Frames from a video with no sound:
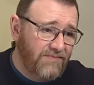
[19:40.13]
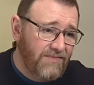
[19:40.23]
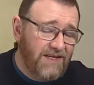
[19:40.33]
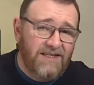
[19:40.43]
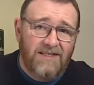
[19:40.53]

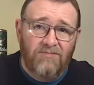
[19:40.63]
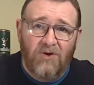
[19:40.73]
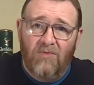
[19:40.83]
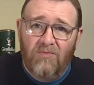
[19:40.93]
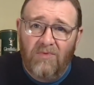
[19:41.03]
this is the
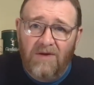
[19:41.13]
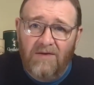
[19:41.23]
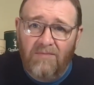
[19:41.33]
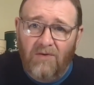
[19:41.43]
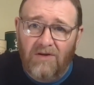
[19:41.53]
problem
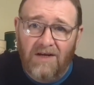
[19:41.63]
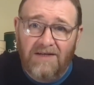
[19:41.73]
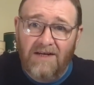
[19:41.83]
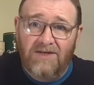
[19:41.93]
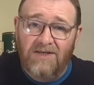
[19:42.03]
with bottle
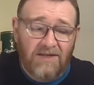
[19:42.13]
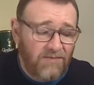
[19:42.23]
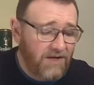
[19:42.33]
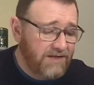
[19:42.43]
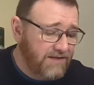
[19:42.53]
conditions. The
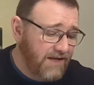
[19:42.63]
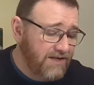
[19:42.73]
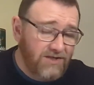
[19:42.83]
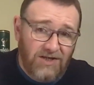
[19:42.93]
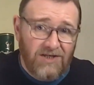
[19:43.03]
biggest thing
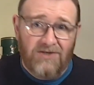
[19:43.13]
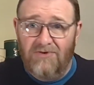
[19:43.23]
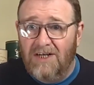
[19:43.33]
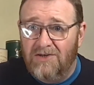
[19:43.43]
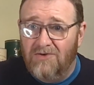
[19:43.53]
is you just
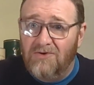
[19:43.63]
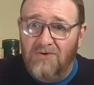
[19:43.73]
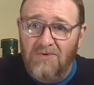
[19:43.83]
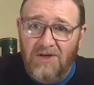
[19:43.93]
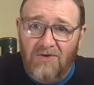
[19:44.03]
really don't
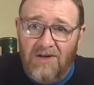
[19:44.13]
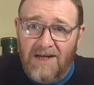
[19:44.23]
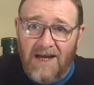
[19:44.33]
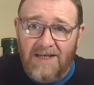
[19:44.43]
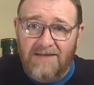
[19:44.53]
know what you're going to
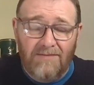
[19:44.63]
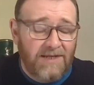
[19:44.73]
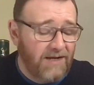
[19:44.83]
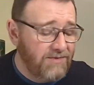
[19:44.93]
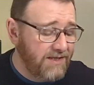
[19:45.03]
get
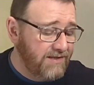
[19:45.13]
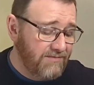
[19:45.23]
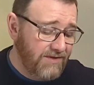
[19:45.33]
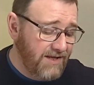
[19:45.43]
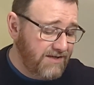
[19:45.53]
sometimes,
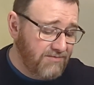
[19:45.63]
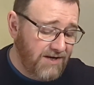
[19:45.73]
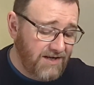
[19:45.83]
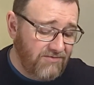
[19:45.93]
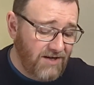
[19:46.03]
and with this one,
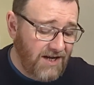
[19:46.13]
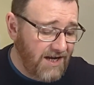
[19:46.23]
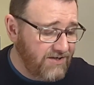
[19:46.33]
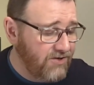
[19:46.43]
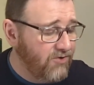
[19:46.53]
it really
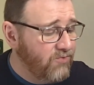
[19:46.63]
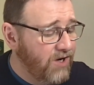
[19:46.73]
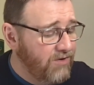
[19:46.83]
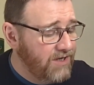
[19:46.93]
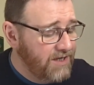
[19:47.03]
hasn't gone
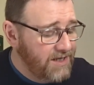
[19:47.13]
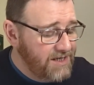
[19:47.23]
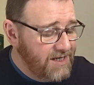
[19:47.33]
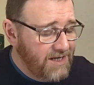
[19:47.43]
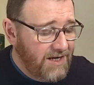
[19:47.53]
well.
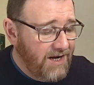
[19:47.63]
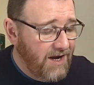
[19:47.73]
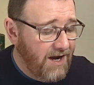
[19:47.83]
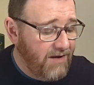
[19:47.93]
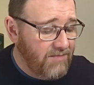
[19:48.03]

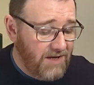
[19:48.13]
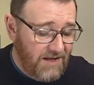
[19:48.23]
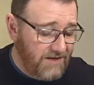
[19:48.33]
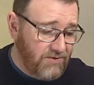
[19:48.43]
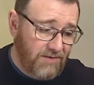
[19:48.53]
And
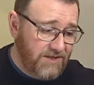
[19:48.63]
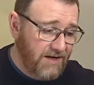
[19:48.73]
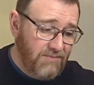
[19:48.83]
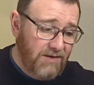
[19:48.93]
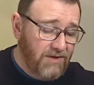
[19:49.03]
that's why I'm
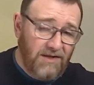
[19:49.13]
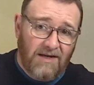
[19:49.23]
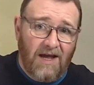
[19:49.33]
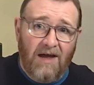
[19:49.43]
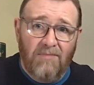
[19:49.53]
saying maybe the
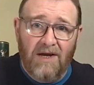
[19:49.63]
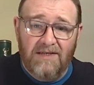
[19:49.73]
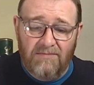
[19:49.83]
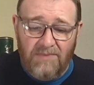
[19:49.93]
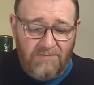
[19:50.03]
cap
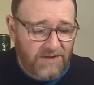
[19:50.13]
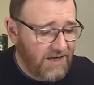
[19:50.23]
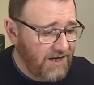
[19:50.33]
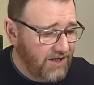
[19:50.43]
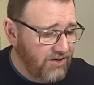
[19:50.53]
hasn't been
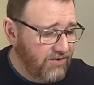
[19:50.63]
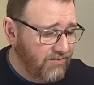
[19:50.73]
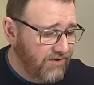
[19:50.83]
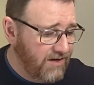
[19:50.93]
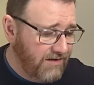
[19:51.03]
particularly good or
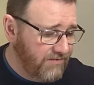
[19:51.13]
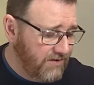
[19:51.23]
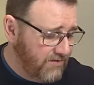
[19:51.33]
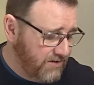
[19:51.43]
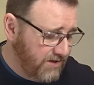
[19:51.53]

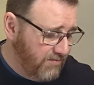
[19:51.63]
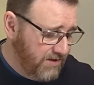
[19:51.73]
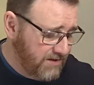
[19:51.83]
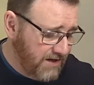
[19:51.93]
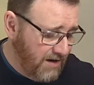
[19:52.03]
whatever, or
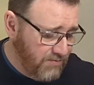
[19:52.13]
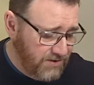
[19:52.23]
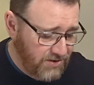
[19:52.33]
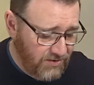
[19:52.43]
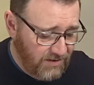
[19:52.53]
something's
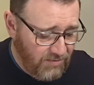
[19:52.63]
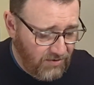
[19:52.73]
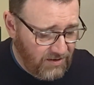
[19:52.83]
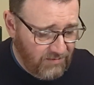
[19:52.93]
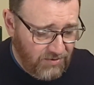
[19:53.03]
happened during the
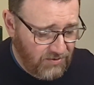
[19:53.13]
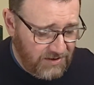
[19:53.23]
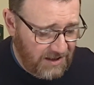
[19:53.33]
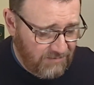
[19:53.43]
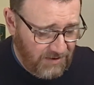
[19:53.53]
bottling
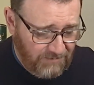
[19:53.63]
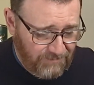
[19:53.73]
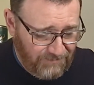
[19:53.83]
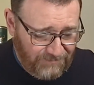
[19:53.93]
process, but